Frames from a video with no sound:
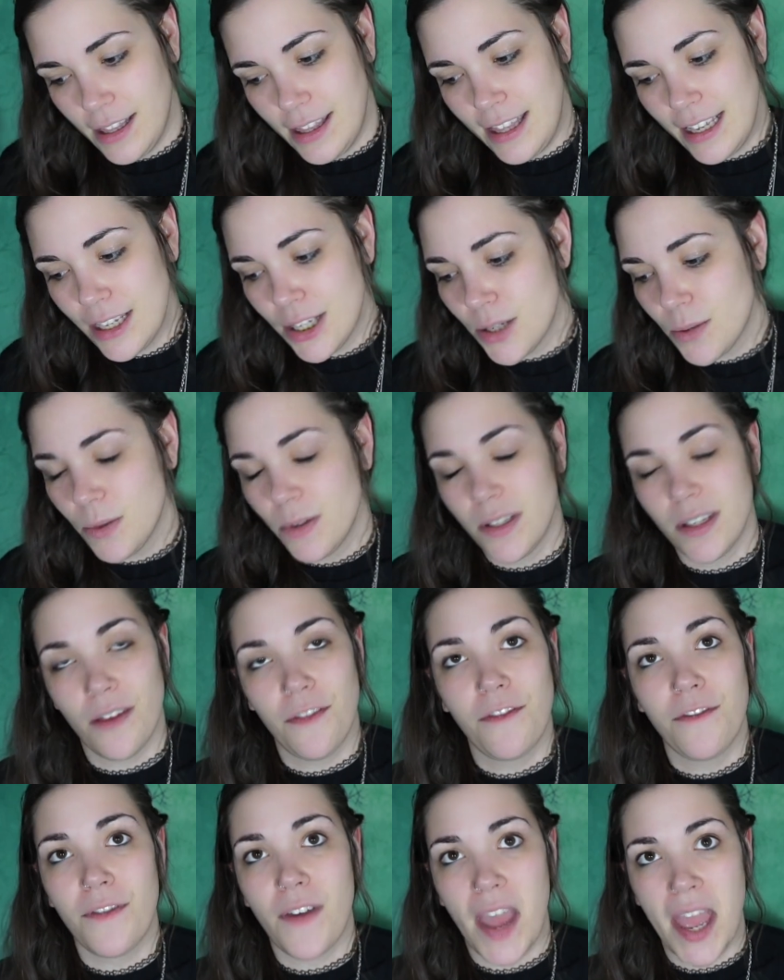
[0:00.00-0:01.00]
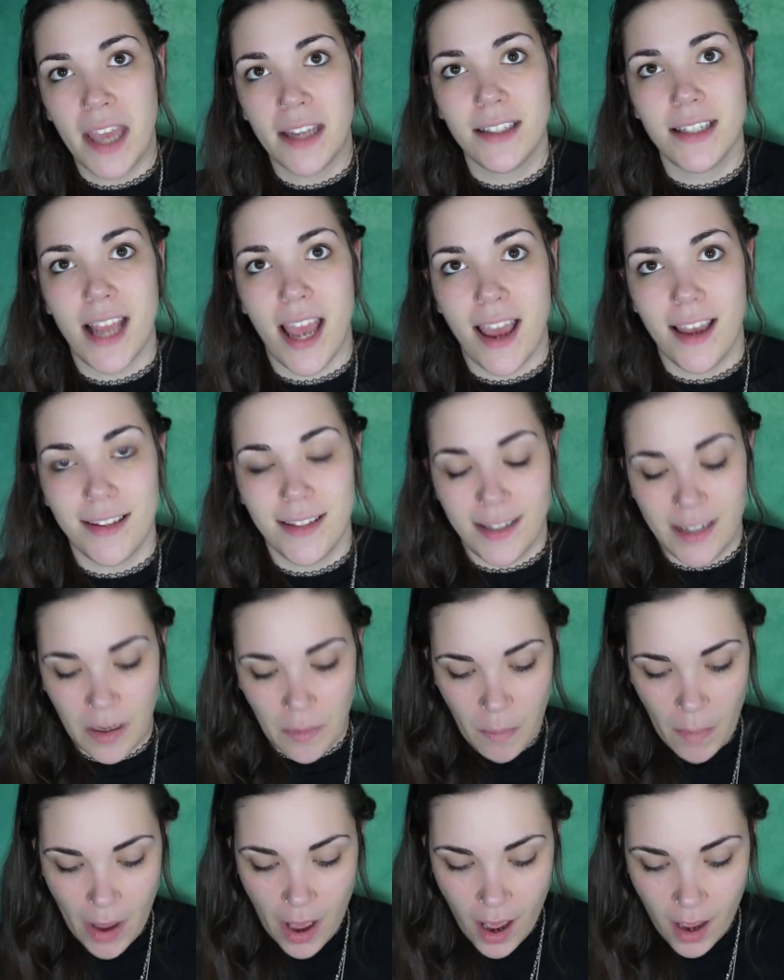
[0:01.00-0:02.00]
this was a
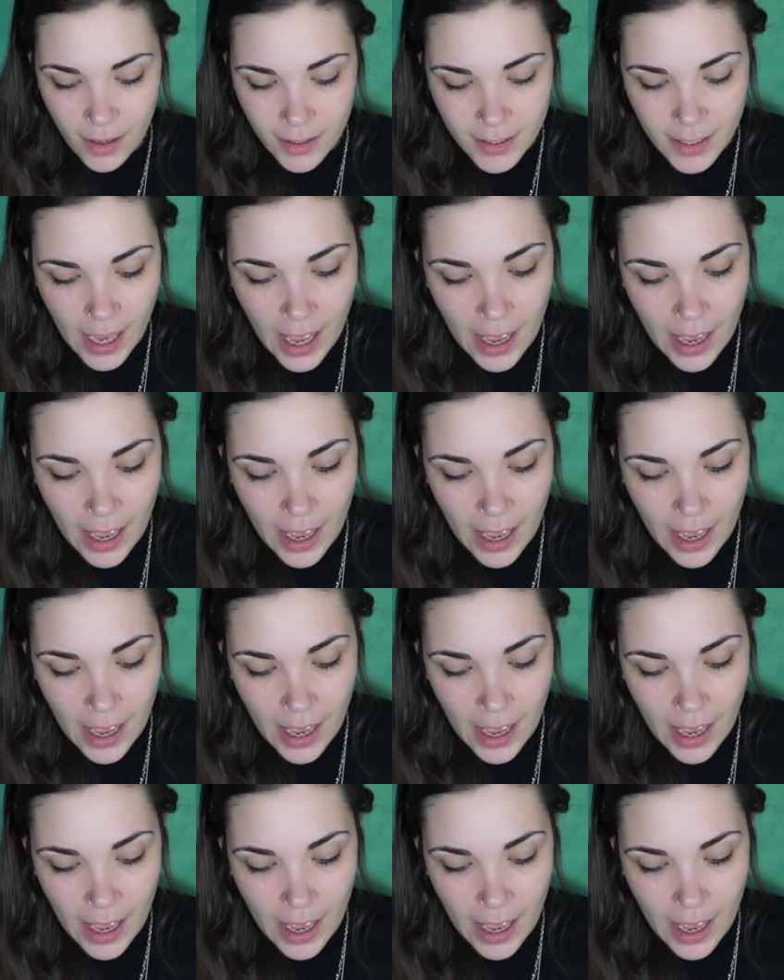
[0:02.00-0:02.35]
fantastic box.